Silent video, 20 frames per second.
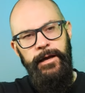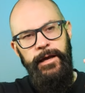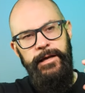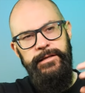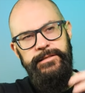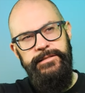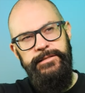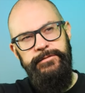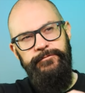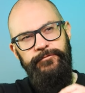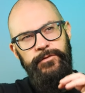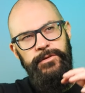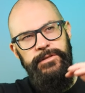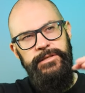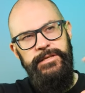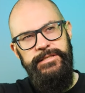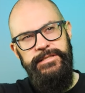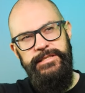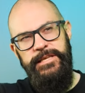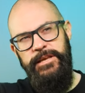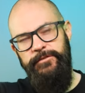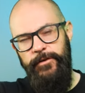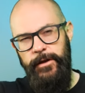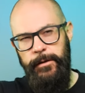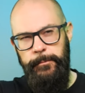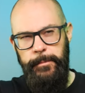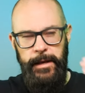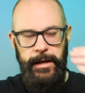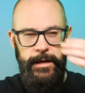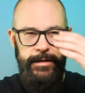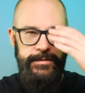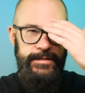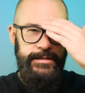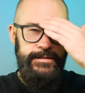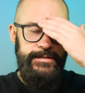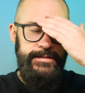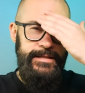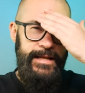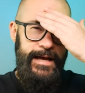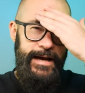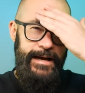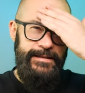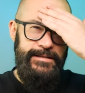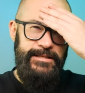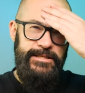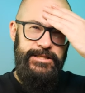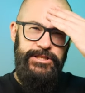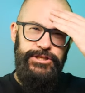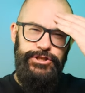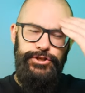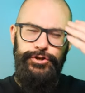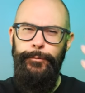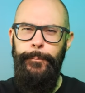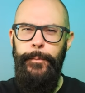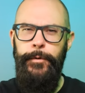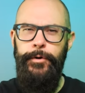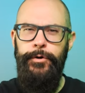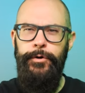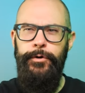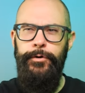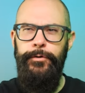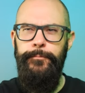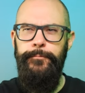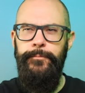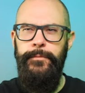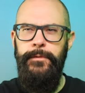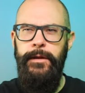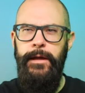it's deceiving because it's not super